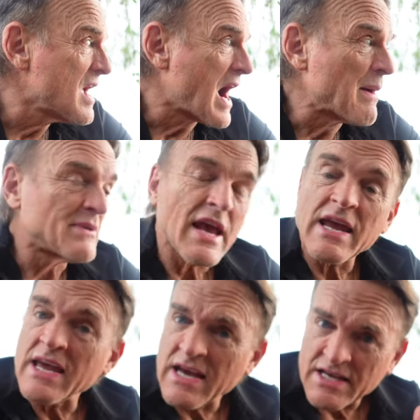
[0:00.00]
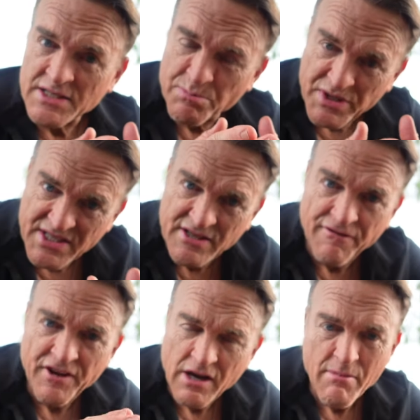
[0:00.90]
I'm taking a
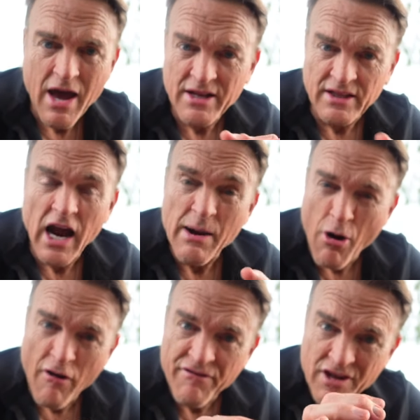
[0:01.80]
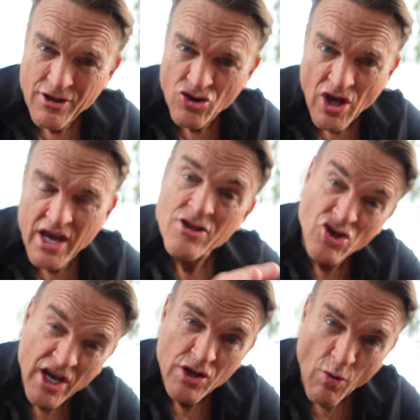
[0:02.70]
specific amount of time off in
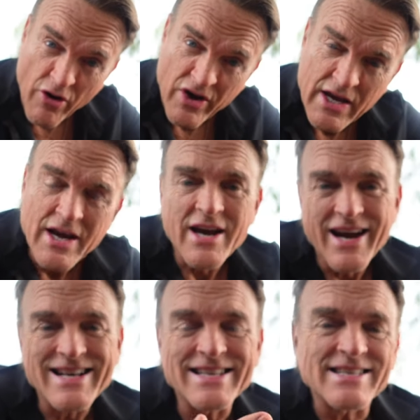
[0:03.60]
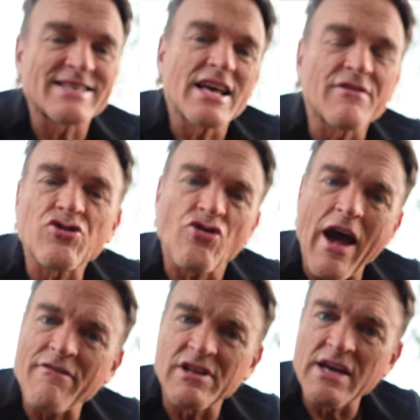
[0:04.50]
January, and instead of
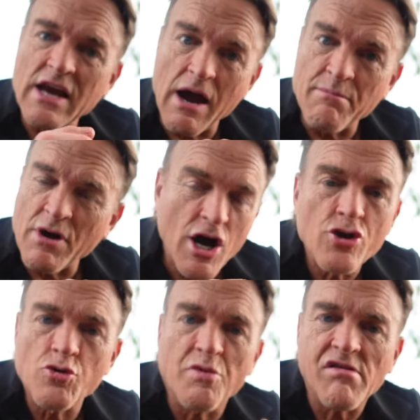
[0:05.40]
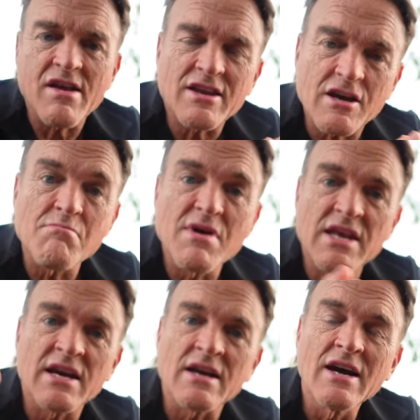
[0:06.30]
traveling, I'm 100%
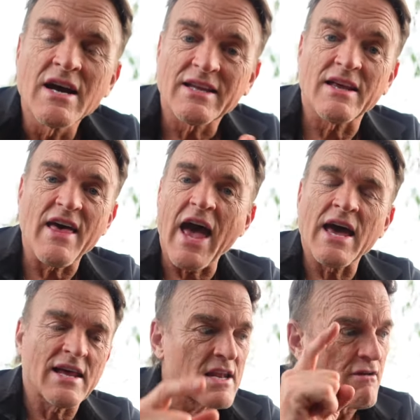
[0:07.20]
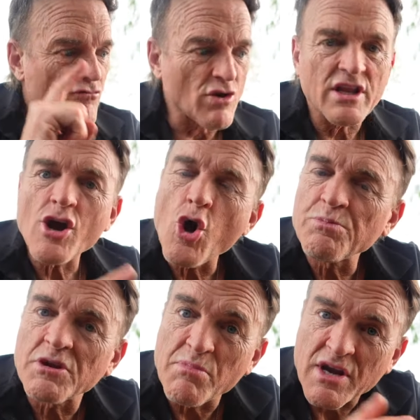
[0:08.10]
committing to that, and I really
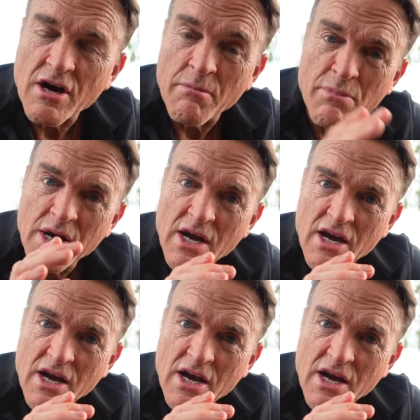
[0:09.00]
hope to become